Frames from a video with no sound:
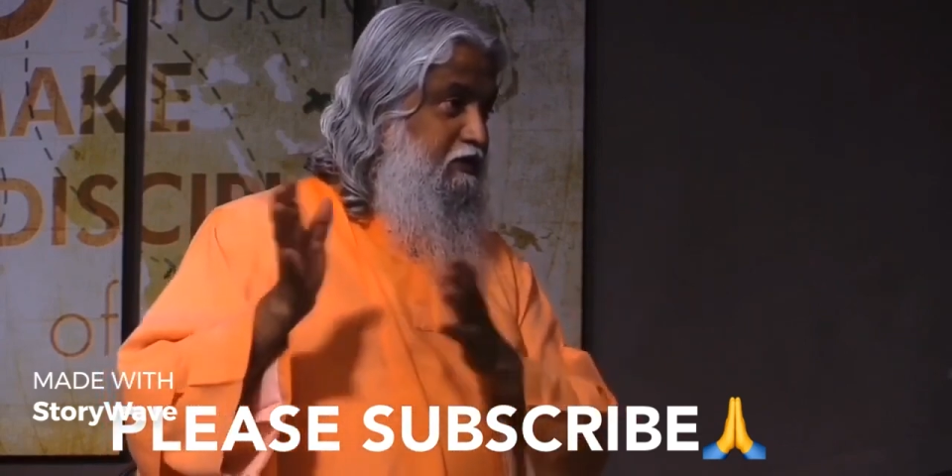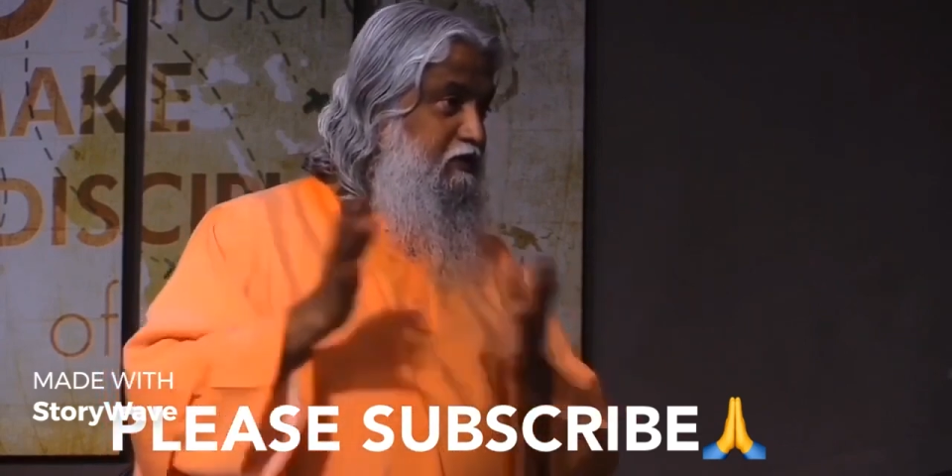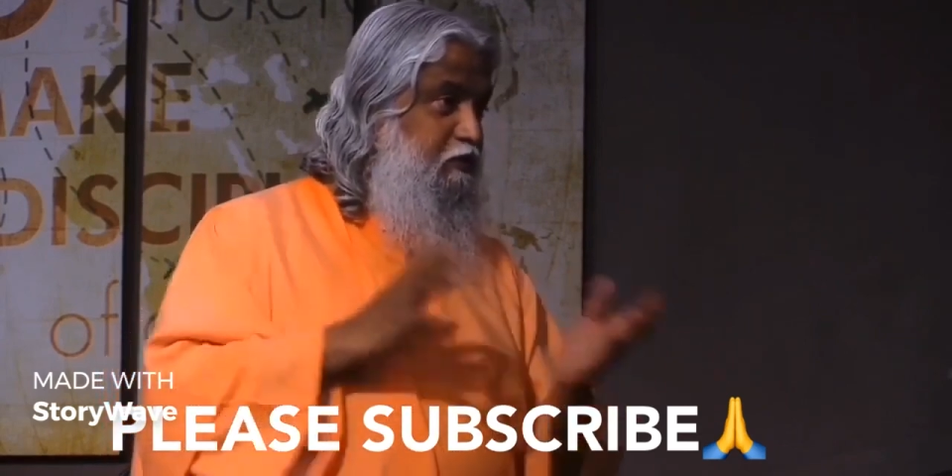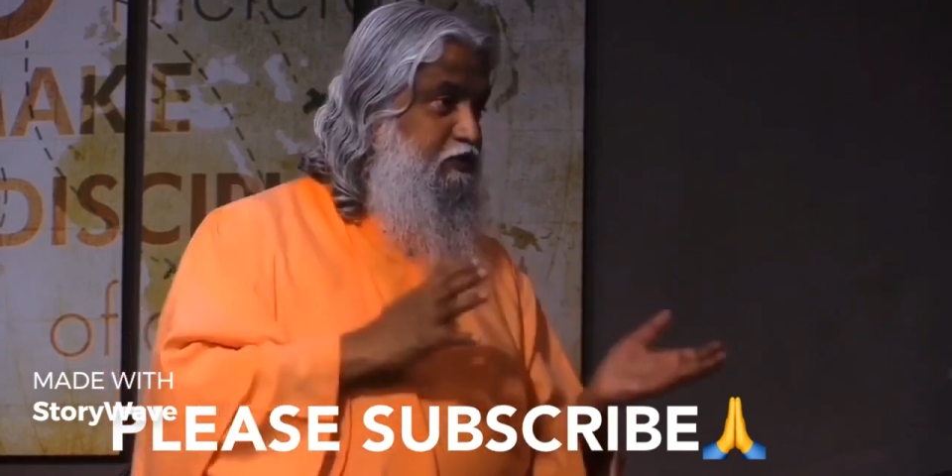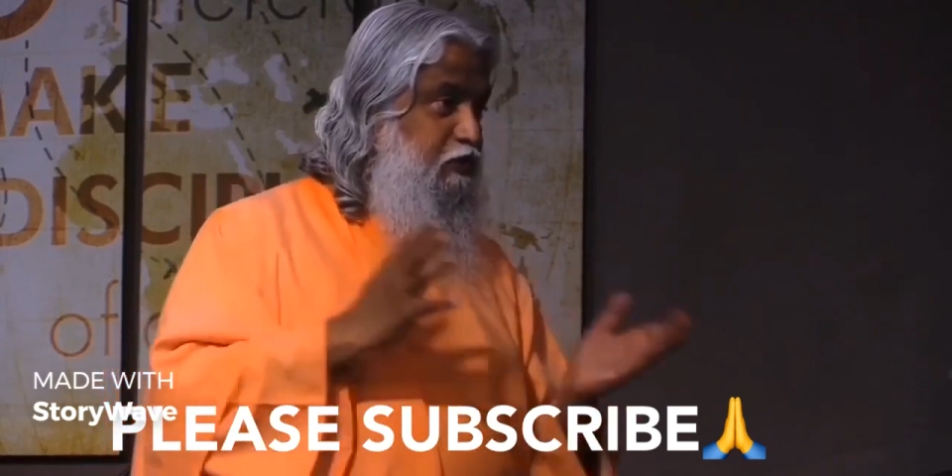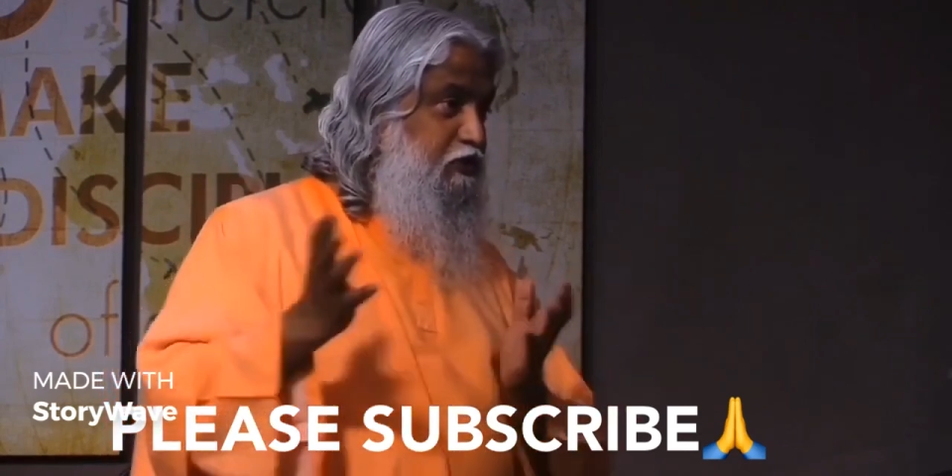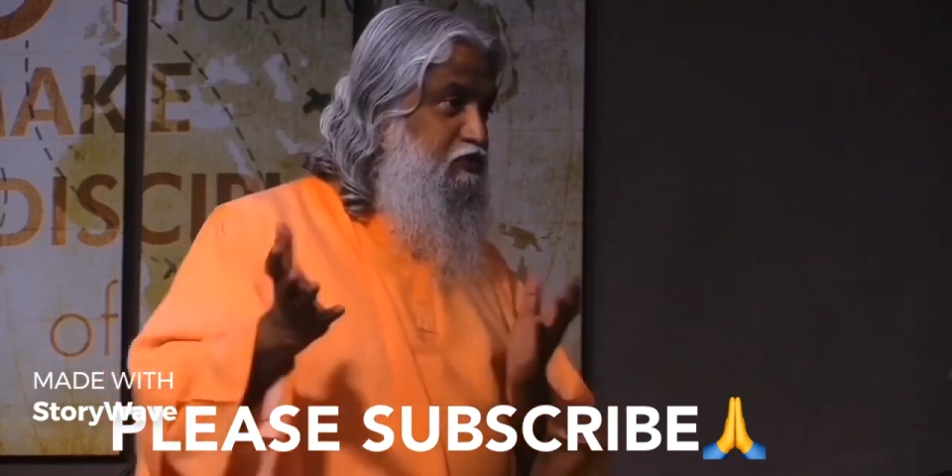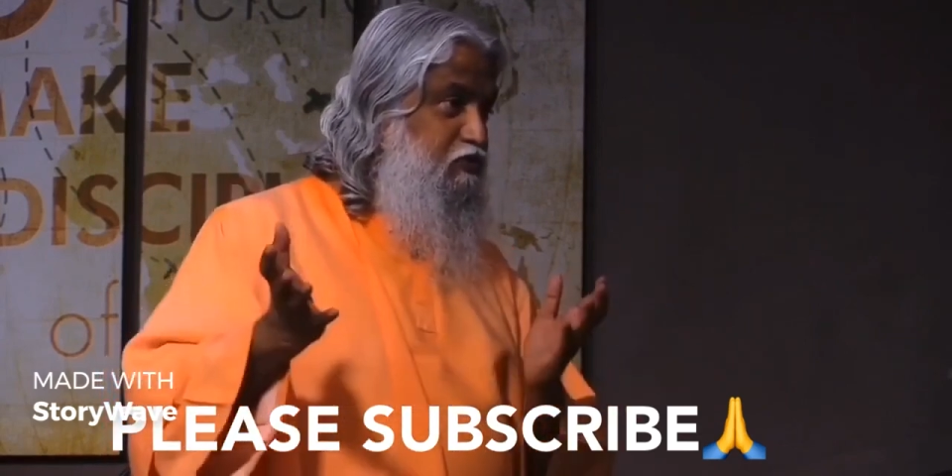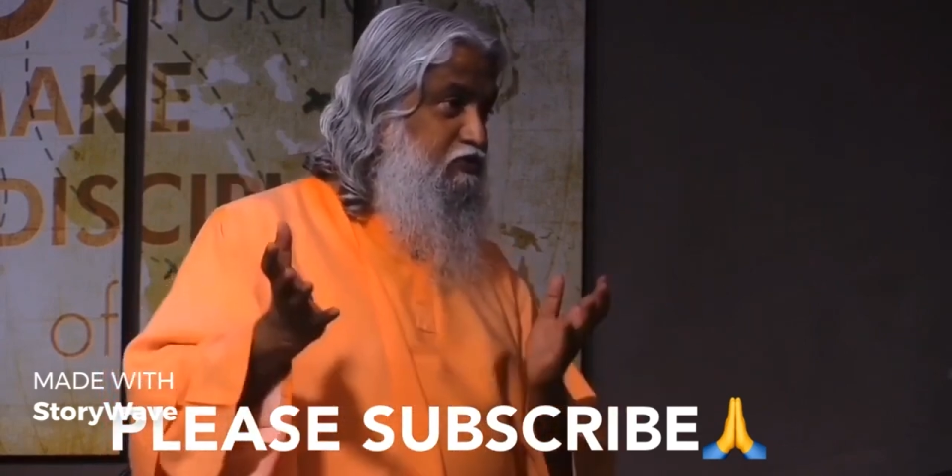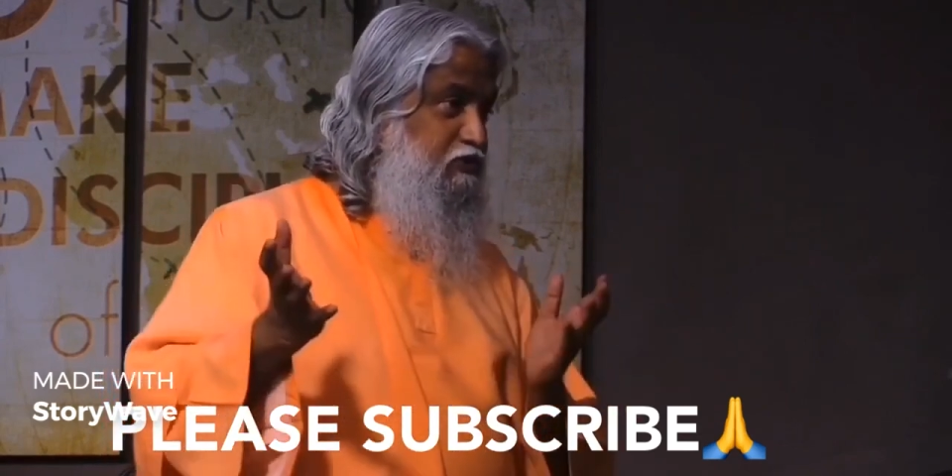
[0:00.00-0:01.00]
Which will you
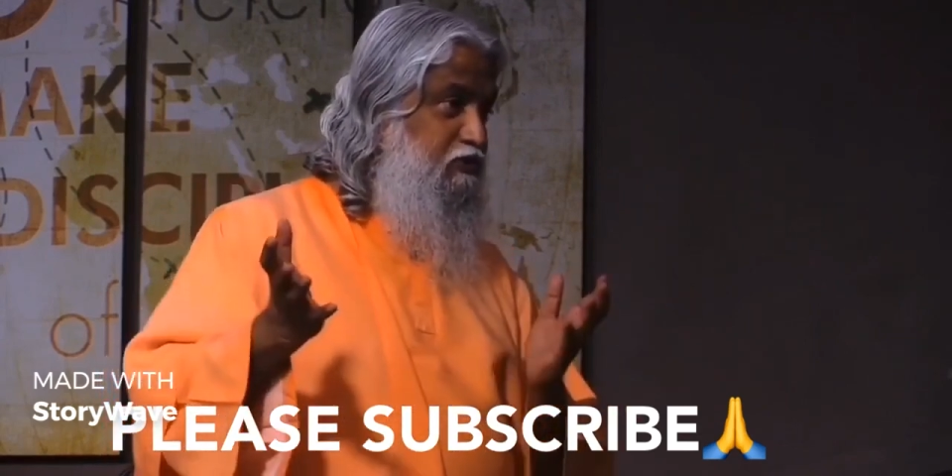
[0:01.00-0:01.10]
choose?